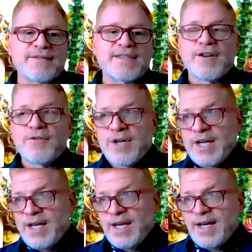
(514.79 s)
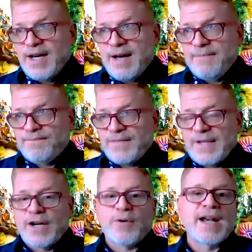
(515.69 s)
So um,
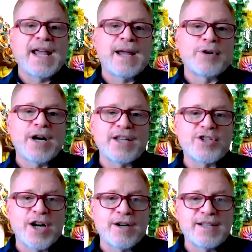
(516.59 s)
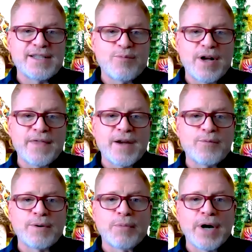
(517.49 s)
a great hammerhead shark is one that
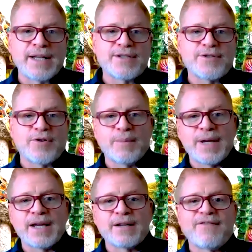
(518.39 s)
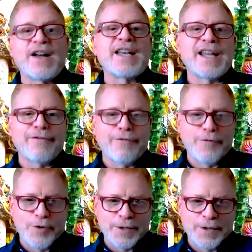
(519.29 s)
we're brainstorming funding
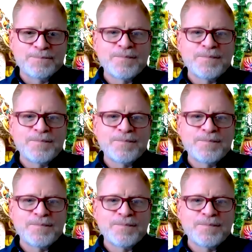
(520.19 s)
for,